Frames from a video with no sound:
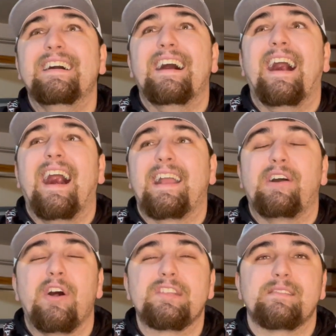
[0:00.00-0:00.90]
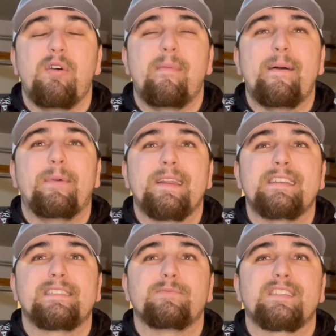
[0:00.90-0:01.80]
I called some of my
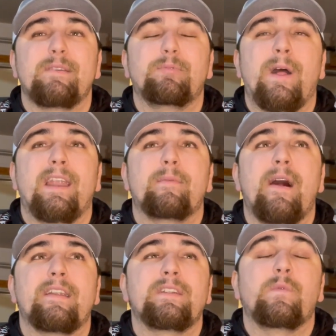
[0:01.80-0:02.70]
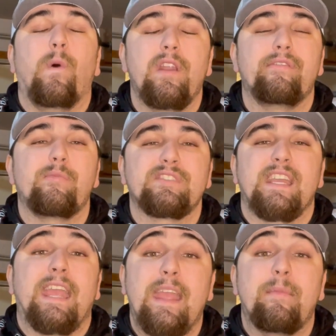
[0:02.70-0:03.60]
buddies and was complaining about it, and one of them was
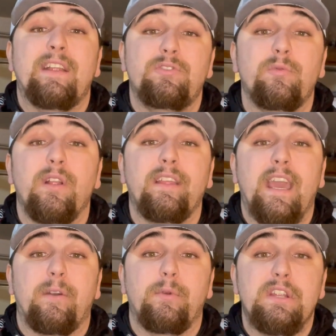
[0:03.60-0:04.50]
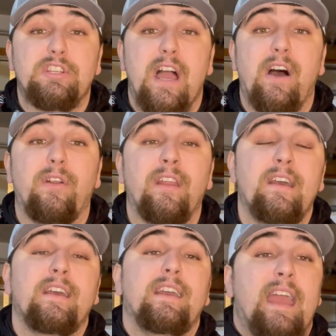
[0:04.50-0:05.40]
like, hey, man, you really got to reach out
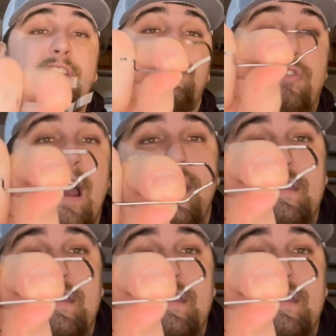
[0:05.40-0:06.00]
and try